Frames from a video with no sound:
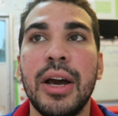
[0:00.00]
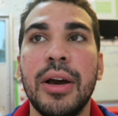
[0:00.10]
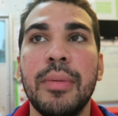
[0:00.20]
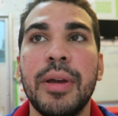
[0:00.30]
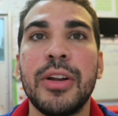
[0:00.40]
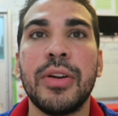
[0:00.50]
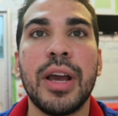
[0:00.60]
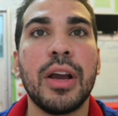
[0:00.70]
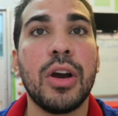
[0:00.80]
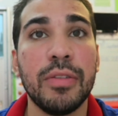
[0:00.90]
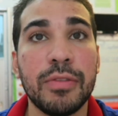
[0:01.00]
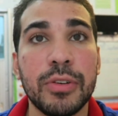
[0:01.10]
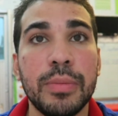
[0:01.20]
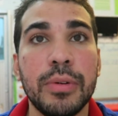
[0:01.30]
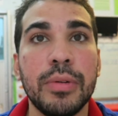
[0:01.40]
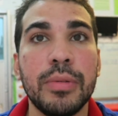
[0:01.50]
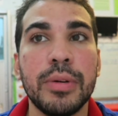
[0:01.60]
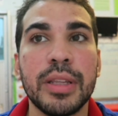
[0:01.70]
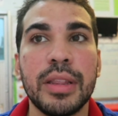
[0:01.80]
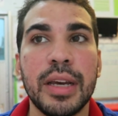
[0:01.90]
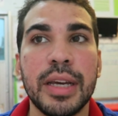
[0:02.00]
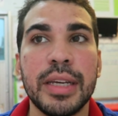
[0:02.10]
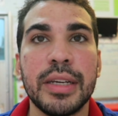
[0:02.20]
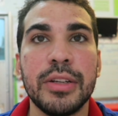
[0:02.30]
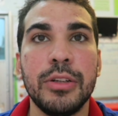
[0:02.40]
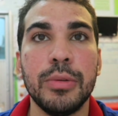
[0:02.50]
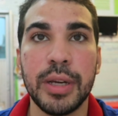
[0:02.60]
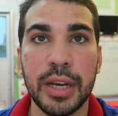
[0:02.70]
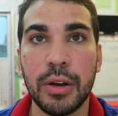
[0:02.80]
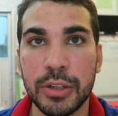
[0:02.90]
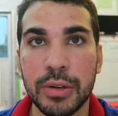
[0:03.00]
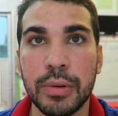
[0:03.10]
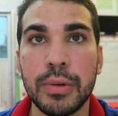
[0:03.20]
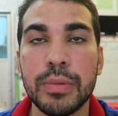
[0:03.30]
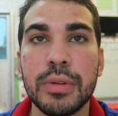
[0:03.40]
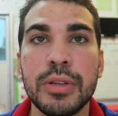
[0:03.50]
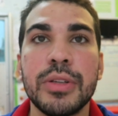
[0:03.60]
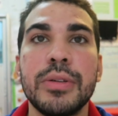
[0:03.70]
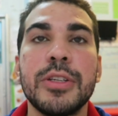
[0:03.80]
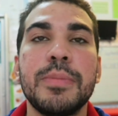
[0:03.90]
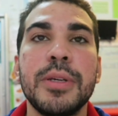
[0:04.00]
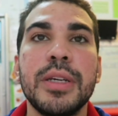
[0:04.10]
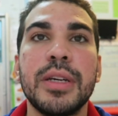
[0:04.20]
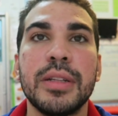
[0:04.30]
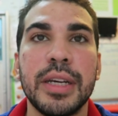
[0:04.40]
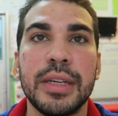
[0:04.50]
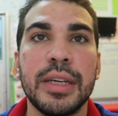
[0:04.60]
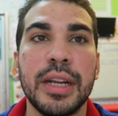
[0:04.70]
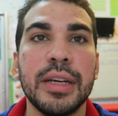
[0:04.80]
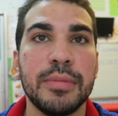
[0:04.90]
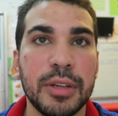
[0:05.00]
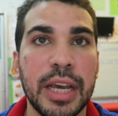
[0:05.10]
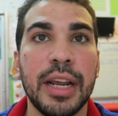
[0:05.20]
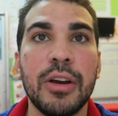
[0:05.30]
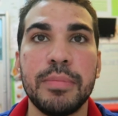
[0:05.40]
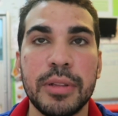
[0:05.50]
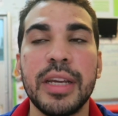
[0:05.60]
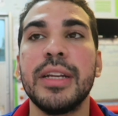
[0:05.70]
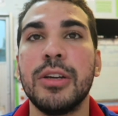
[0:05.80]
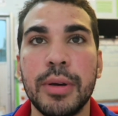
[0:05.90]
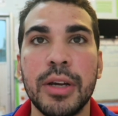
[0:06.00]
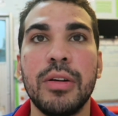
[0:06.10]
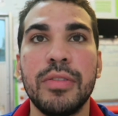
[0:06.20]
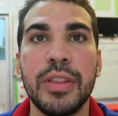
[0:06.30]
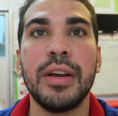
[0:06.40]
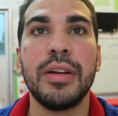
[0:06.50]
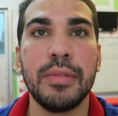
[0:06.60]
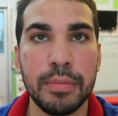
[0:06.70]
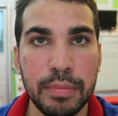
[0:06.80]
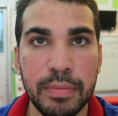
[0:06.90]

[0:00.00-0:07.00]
and you're not comfortable with like doing it on your own, so to speak, like getting on a plane, going over there,